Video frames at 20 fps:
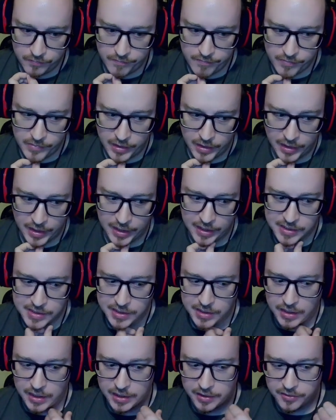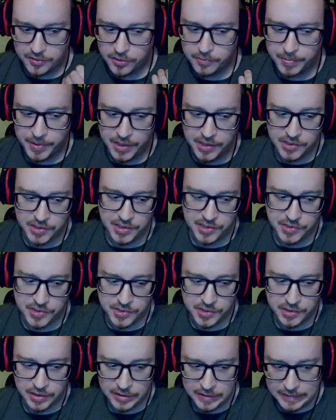and it's like third place gets